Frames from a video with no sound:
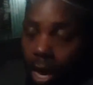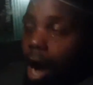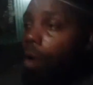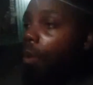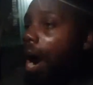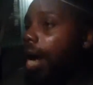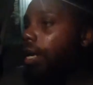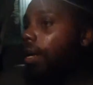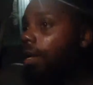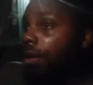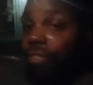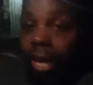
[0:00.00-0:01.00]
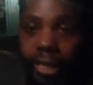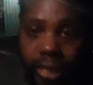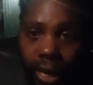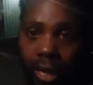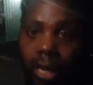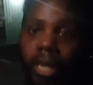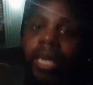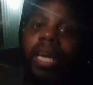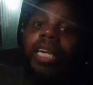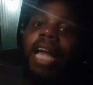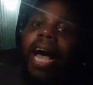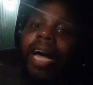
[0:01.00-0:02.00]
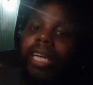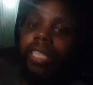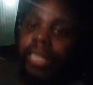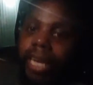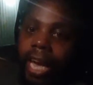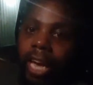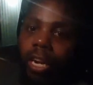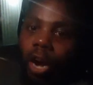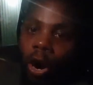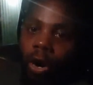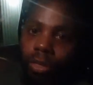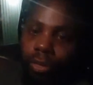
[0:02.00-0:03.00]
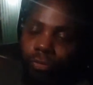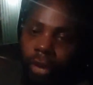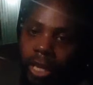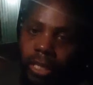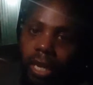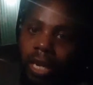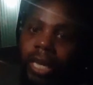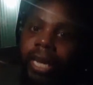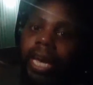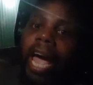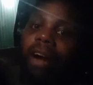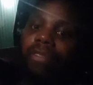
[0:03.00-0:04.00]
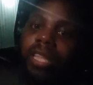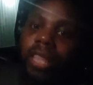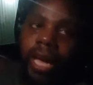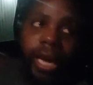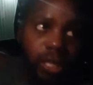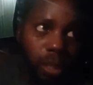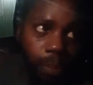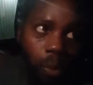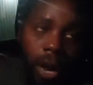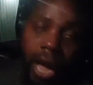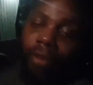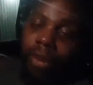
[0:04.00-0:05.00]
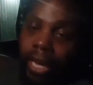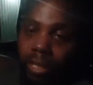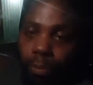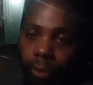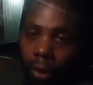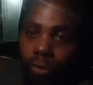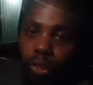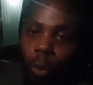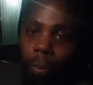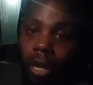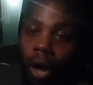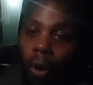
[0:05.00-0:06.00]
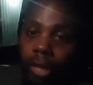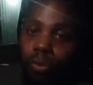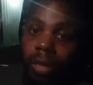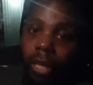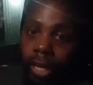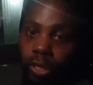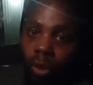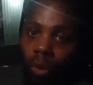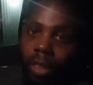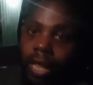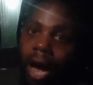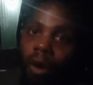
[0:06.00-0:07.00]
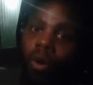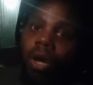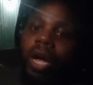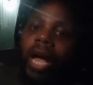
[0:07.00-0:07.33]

All right? Physically. Now, as it hit Earth physically, everything is a point, as above, so below, as within, so without.